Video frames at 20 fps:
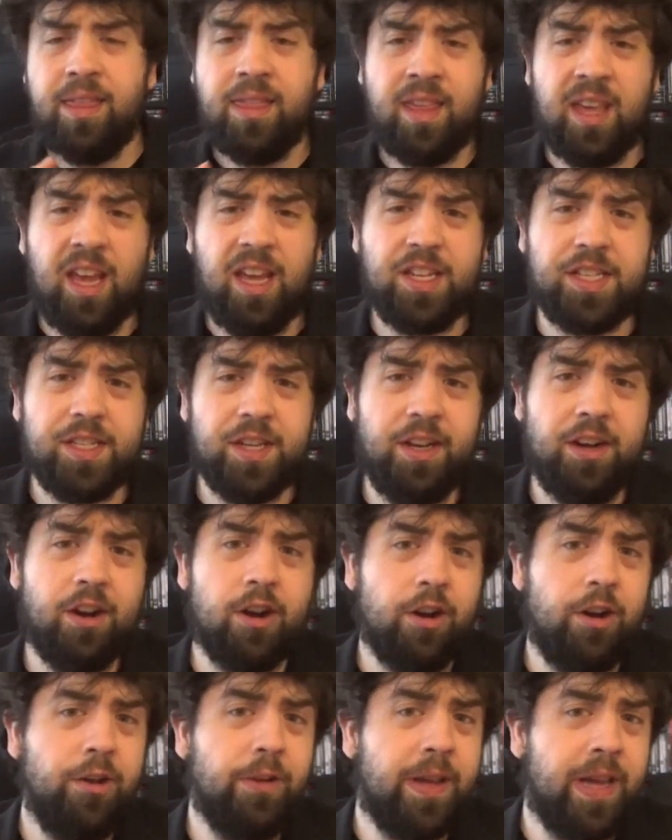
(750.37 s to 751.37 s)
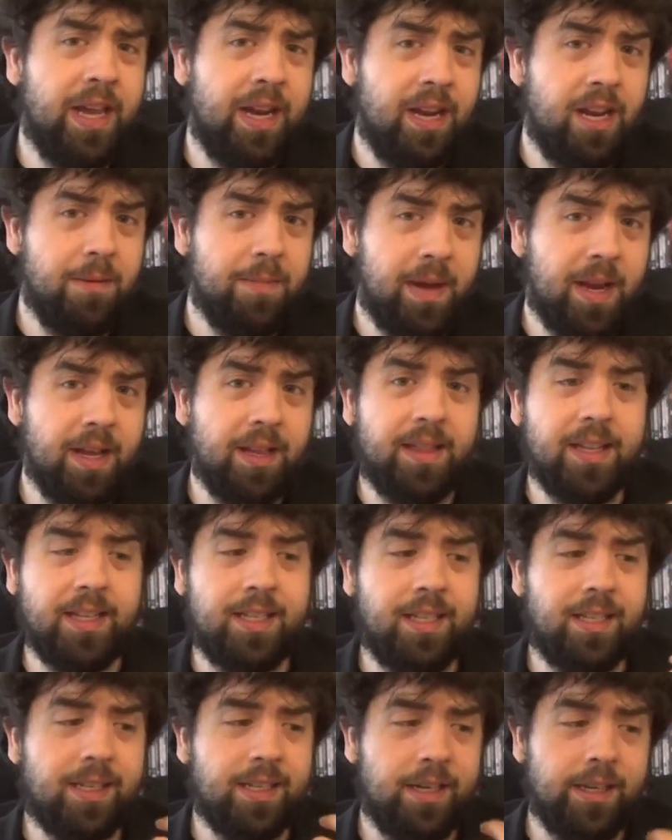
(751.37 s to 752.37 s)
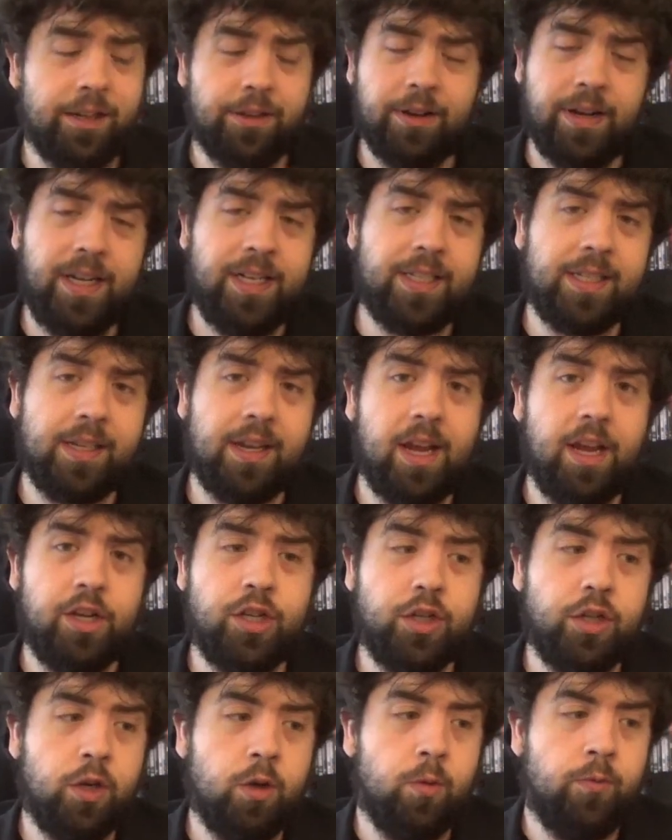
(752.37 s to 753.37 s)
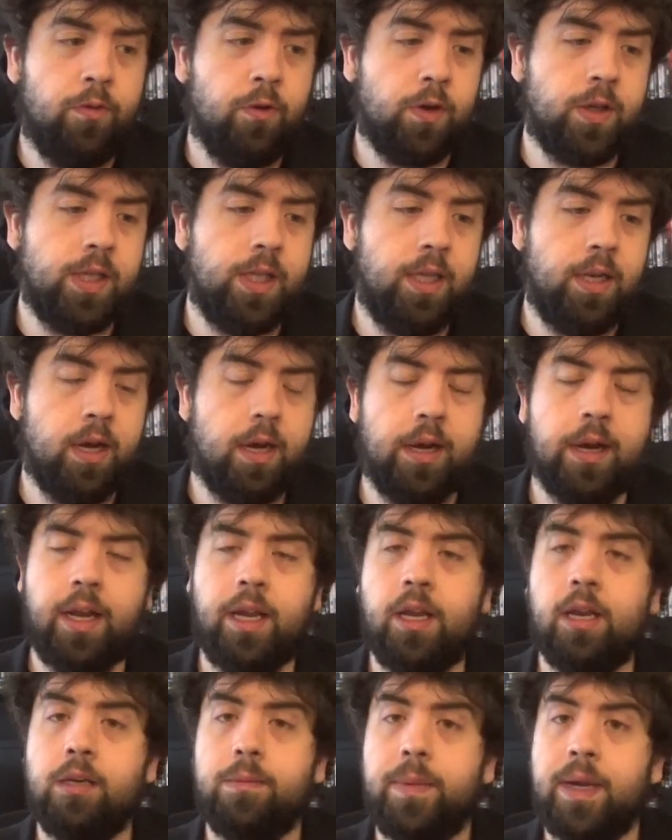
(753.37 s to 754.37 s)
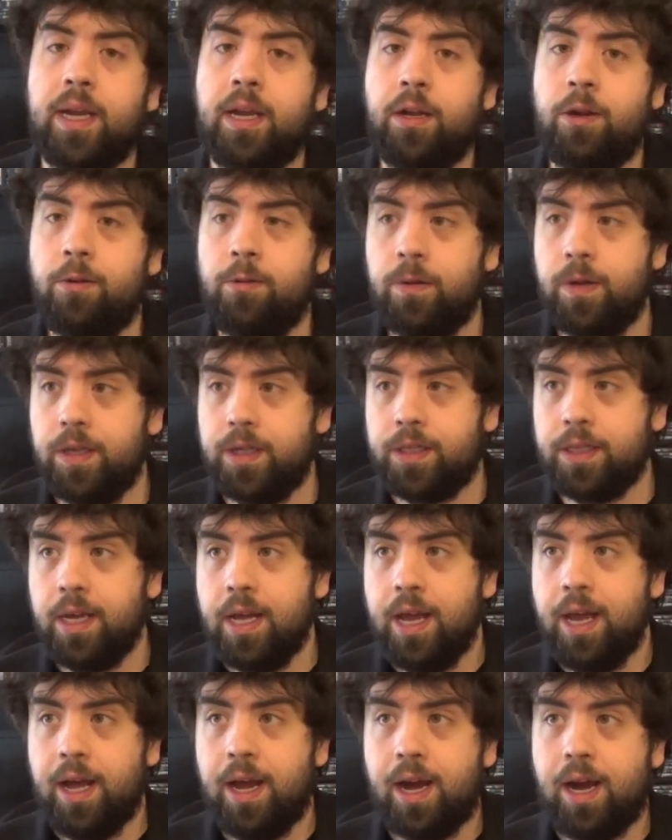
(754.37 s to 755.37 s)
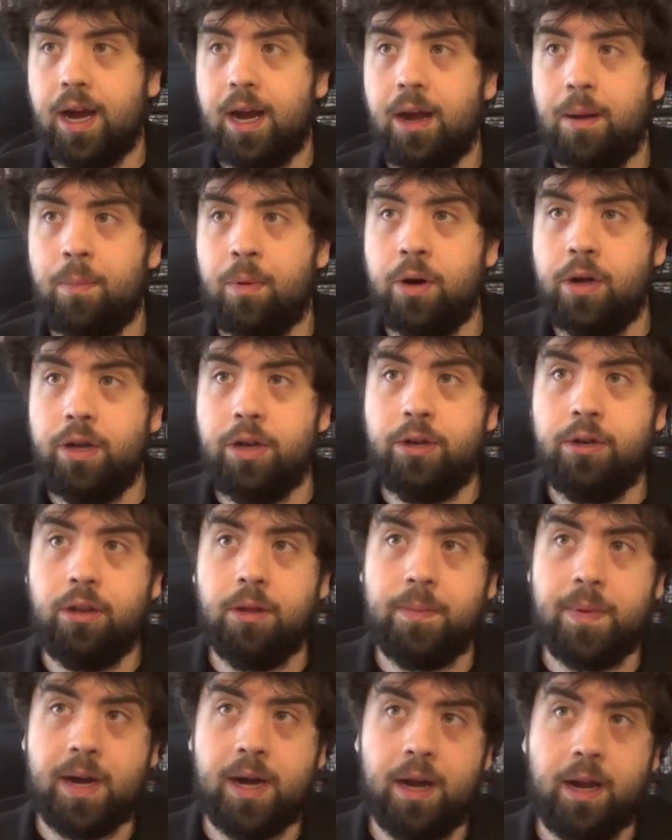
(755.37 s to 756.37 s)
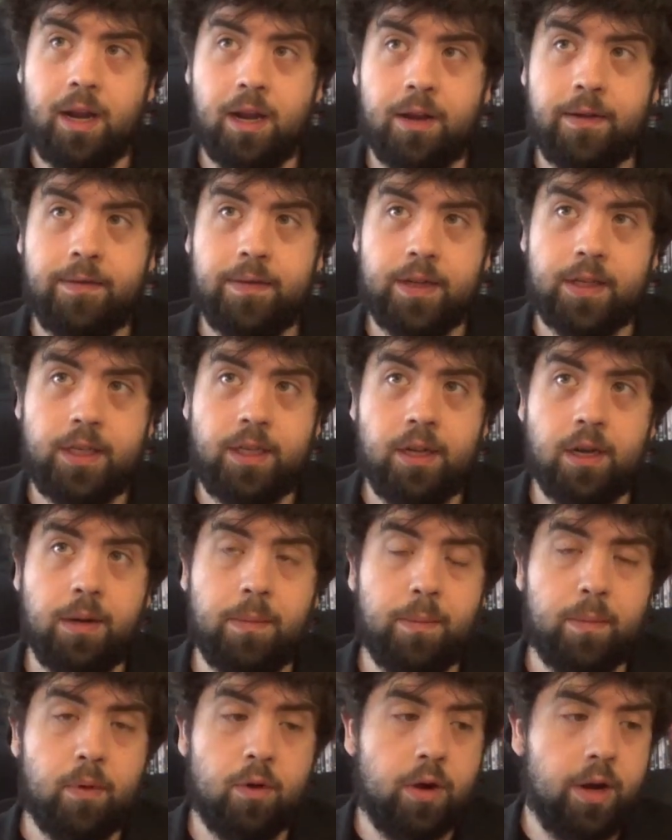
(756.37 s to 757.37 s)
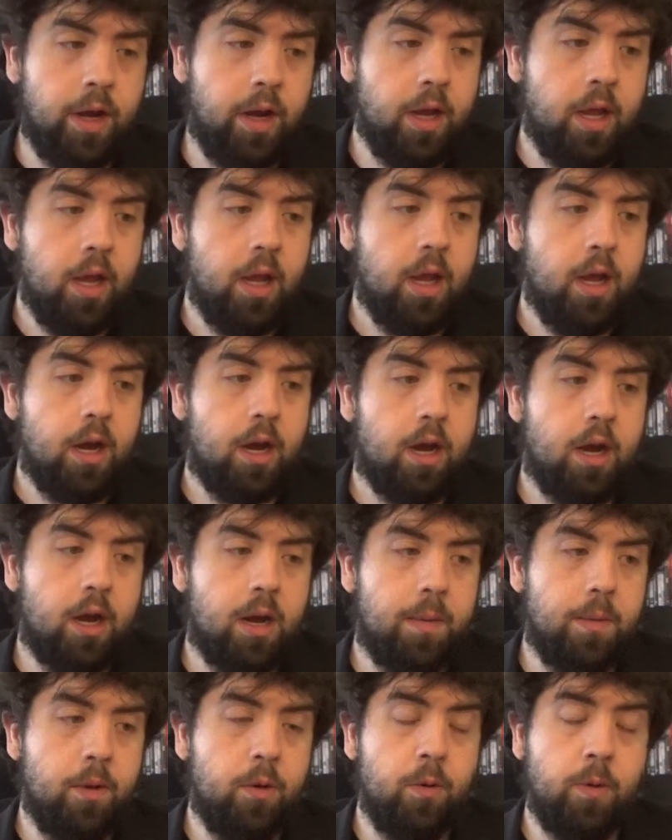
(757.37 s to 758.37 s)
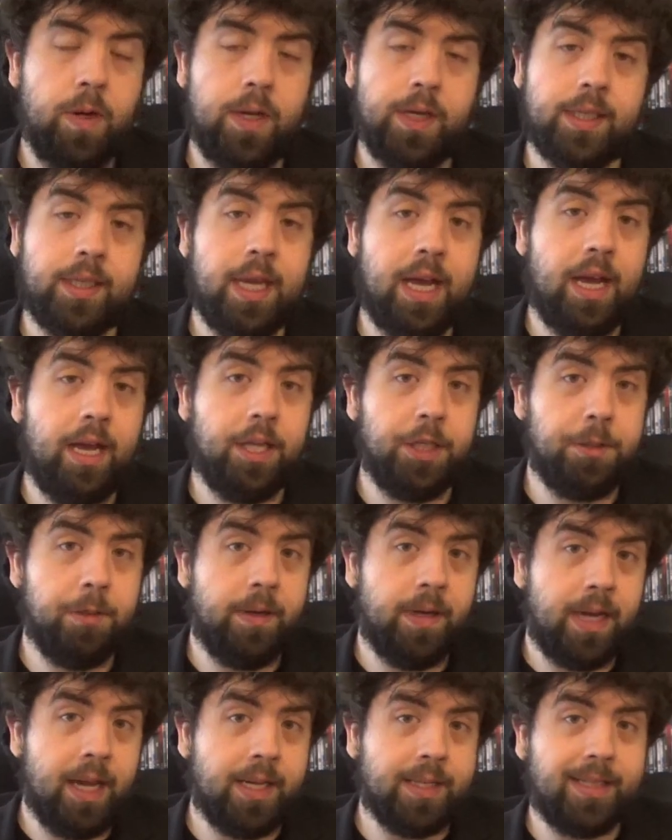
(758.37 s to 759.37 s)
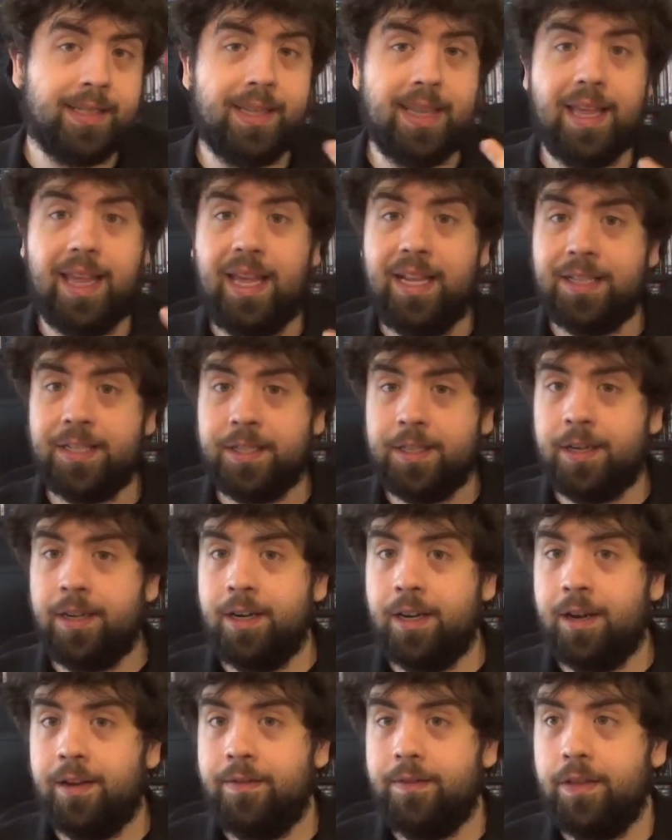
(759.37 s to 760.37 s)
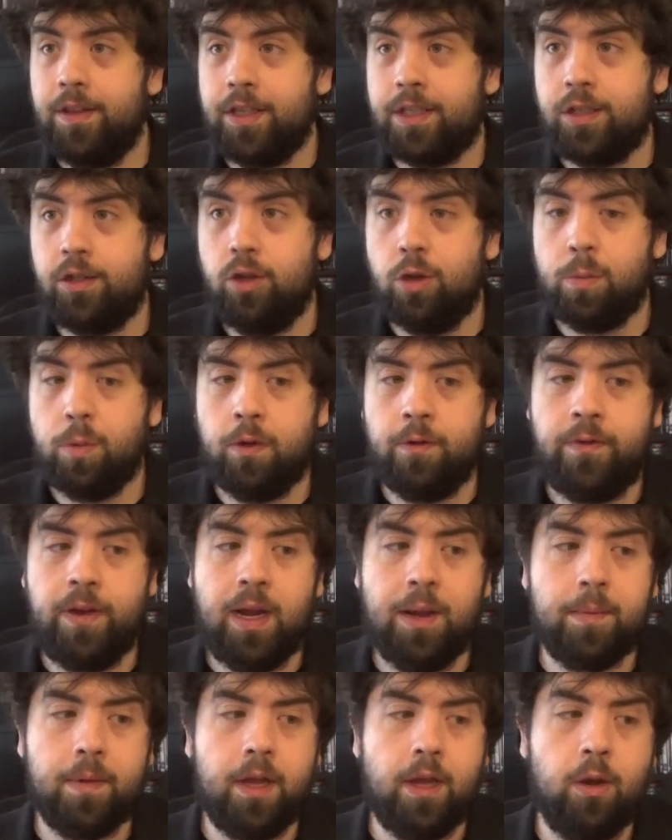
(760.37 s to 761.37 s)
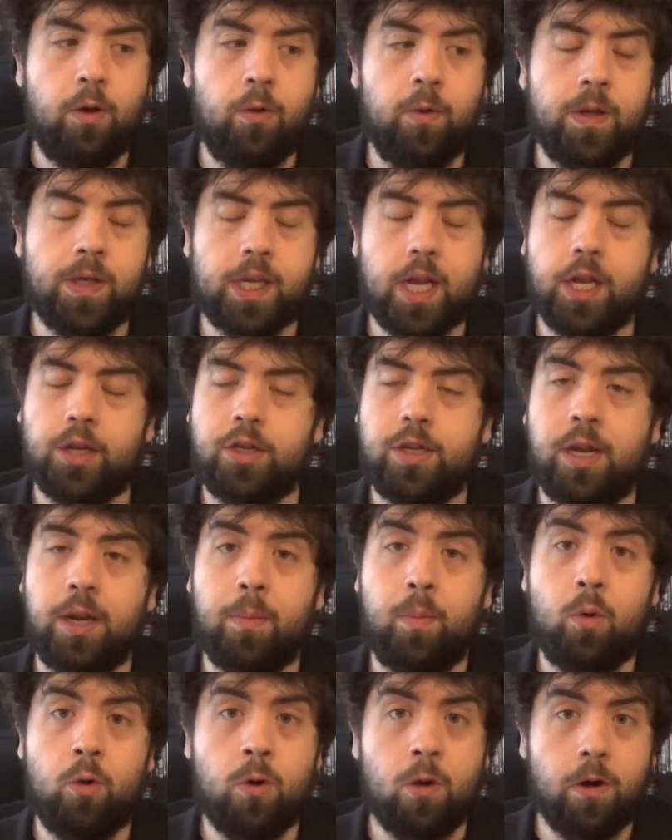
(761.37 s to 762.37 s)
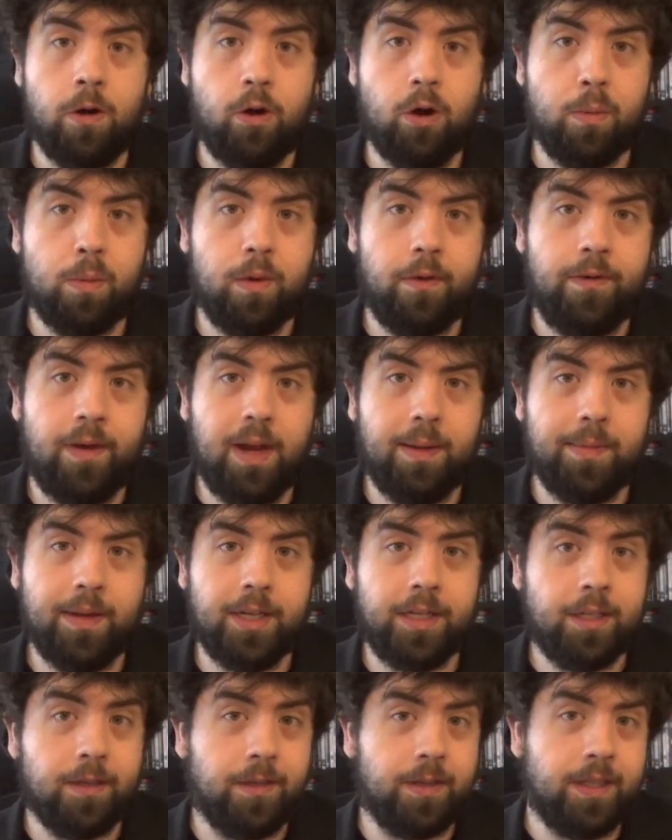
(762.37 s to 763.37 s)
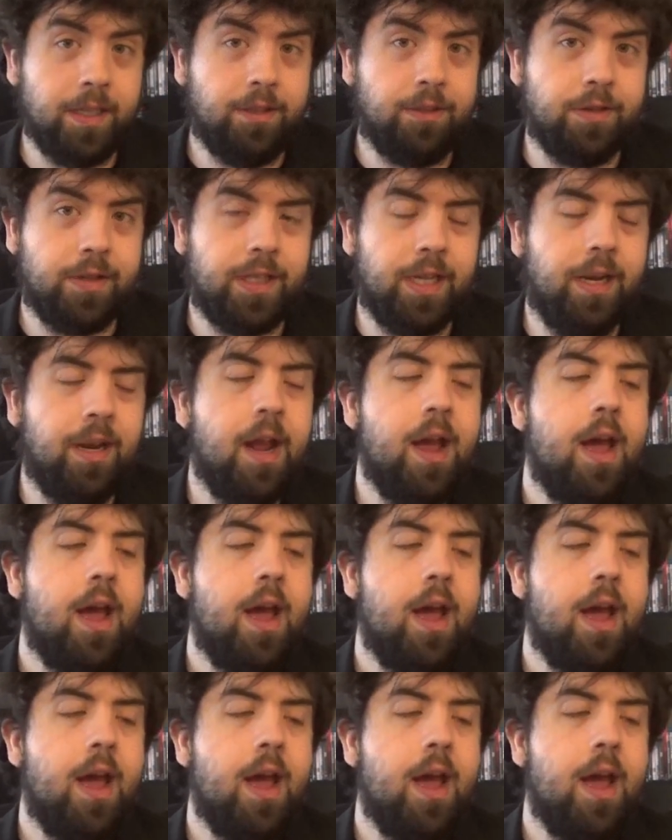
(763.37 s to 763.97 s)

The Ace Son, Are You Kidding Me? This is another isekai show focusing on a young man who is put into the body of this young boy who is, as you would guess, the Ace Son of this noble family, who is actually a poor noble family, so it's interesting.